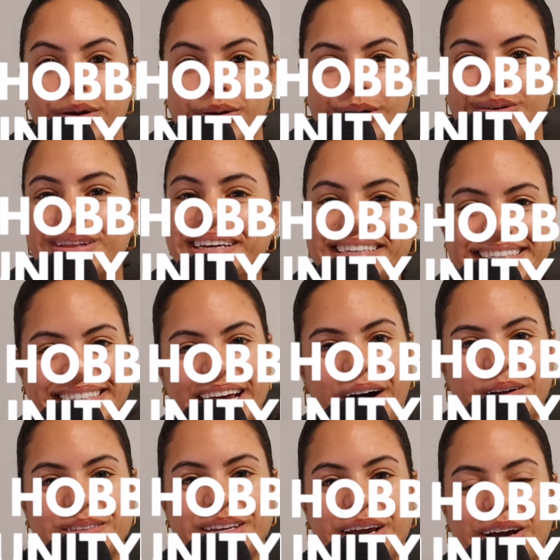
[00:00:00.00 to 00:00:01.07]
I know this
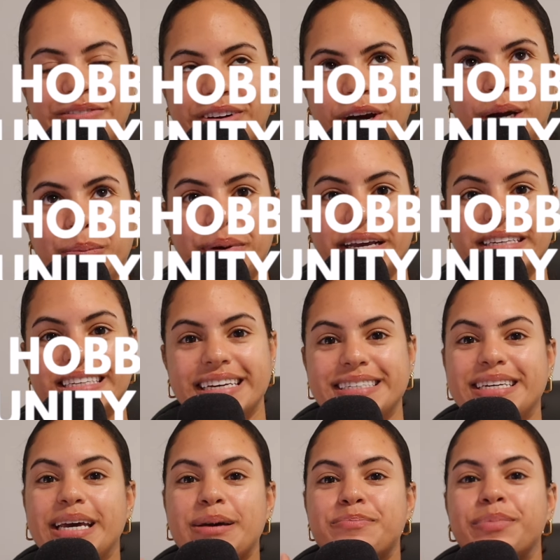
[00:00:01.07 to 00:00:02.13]
sounds like a very
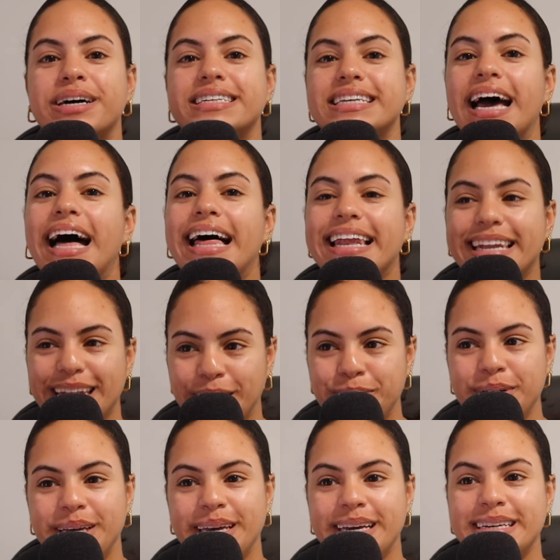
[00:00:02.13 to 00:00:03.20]
basic tip, but let
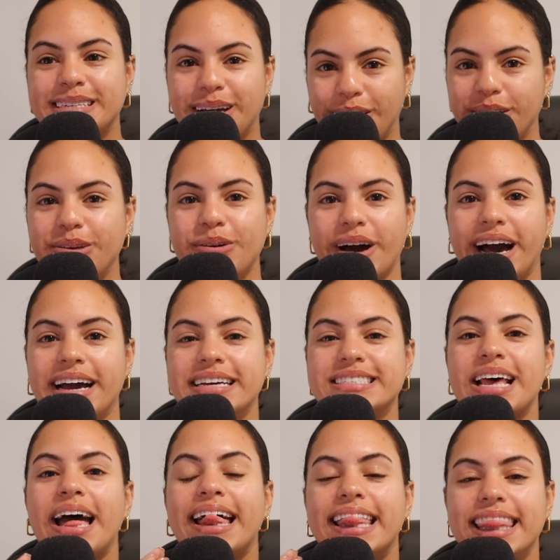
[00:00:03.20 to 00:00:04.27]
me tell you
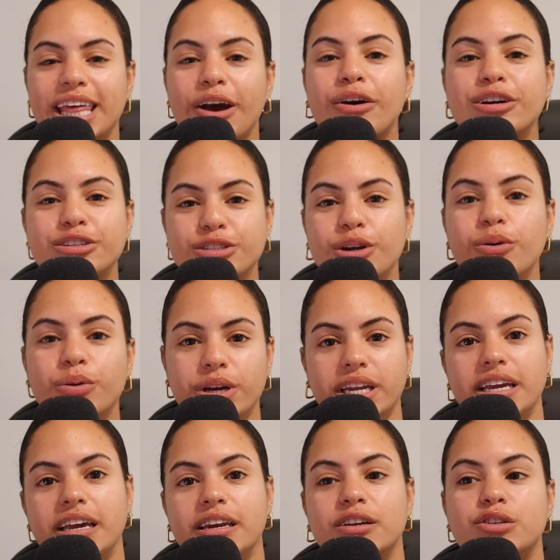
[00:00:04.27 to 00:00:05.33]
guys, there is no
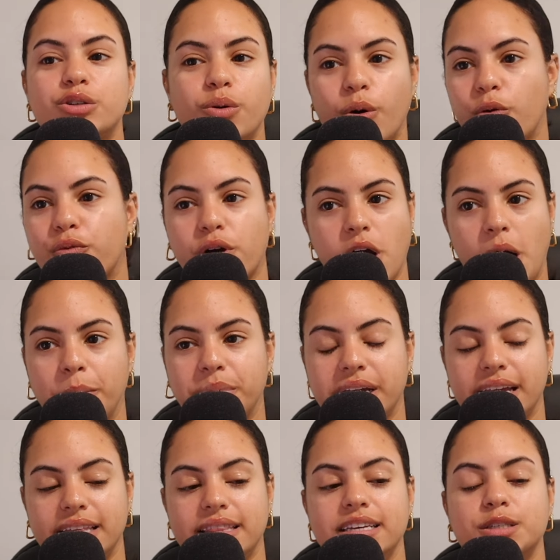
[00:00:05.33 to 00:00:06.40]
need to
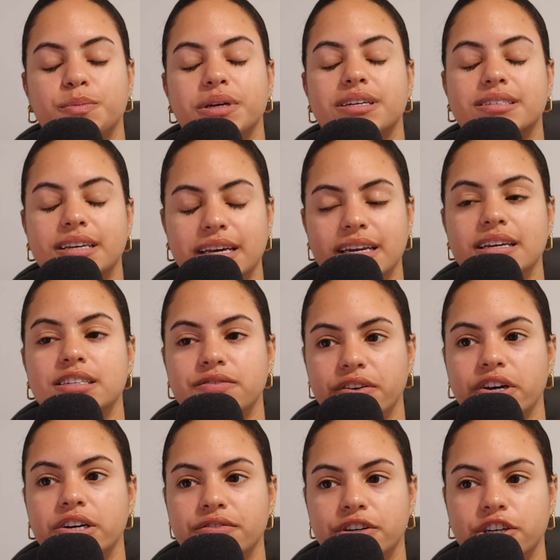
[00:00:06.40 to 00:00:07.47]
overcomplicate this, because it is
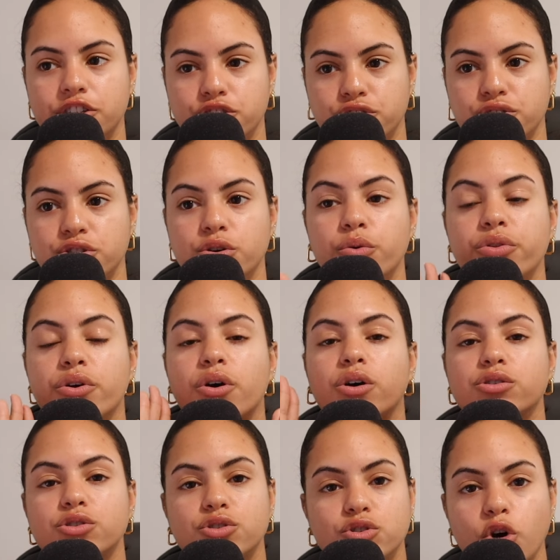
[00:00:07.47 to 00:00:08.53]
very, very true.
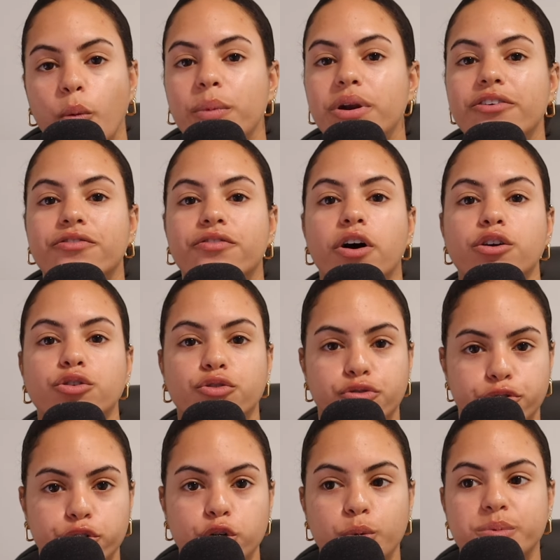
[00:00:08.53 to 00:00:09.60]
There are so many fun
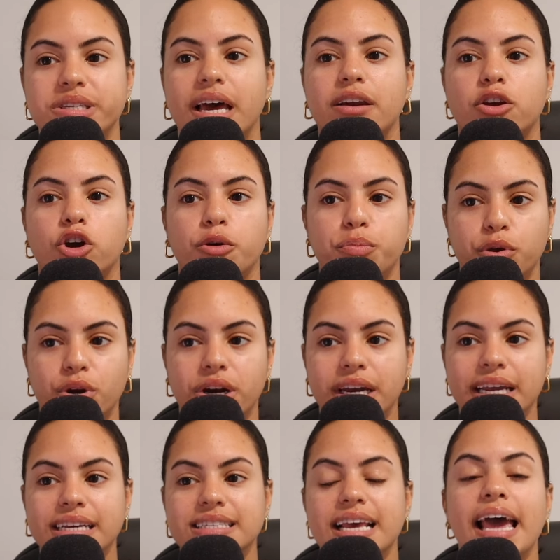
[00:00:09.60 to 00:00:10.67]
groups and
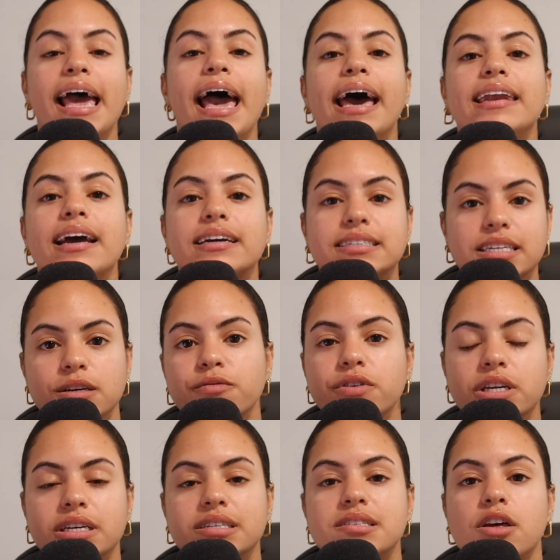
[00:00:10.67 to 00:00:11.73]
communities and
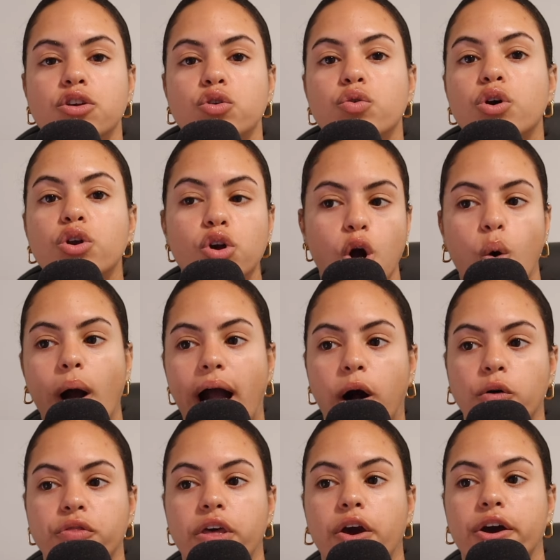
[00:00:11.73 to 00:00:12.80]
activities that you can go
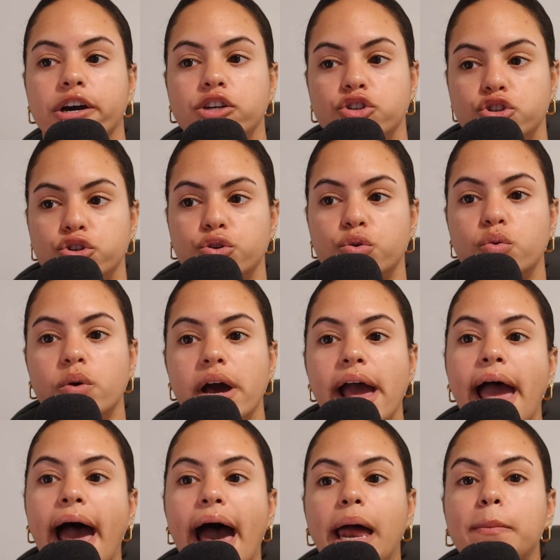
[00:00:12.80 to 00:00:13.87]
out there and do
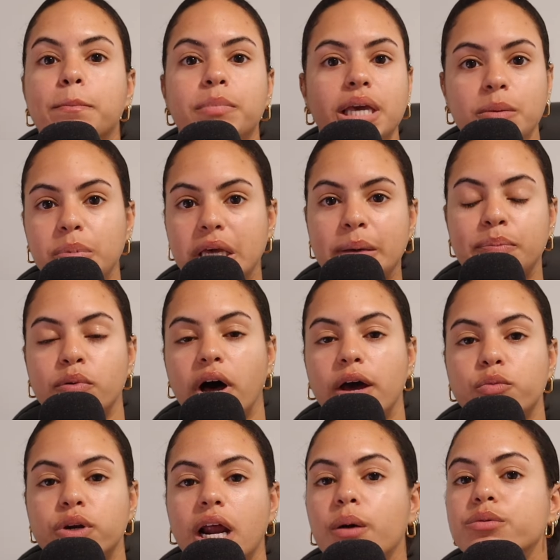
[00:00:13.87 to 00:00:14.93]
and meet people.
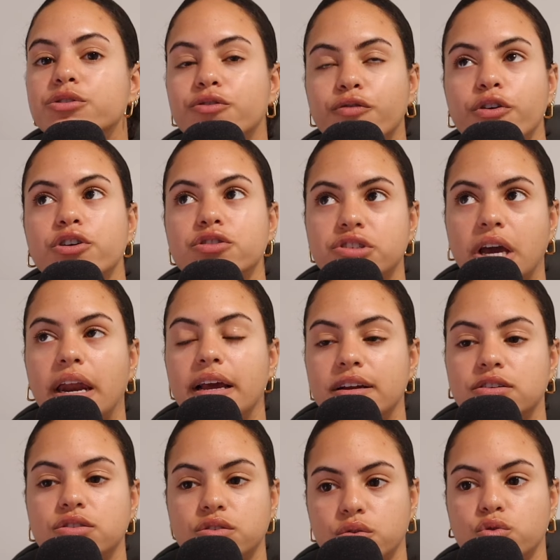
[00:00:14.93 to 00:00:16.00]
And when I was first getting
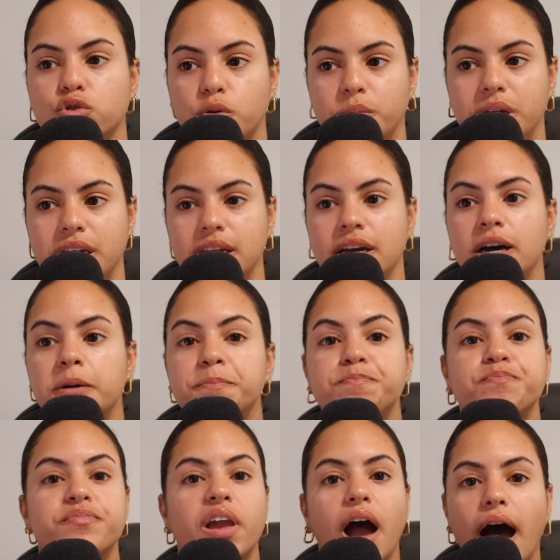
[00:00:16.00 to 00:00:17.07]
into social media,
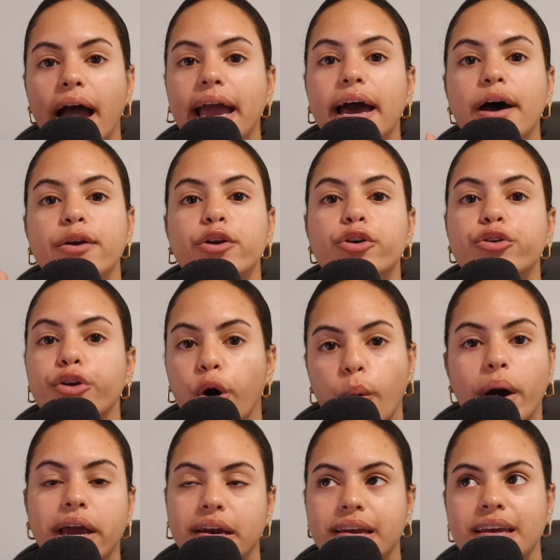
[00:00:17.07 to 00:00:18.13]
I had
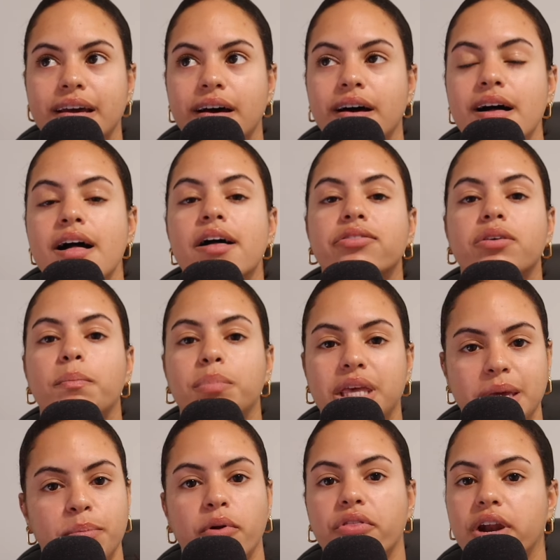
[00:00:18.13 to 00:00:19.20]
no idea the
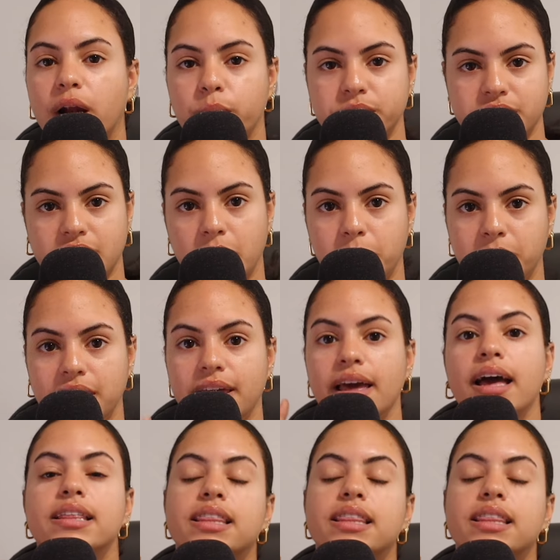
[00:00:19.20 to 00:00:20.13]
people that I was gonna meet,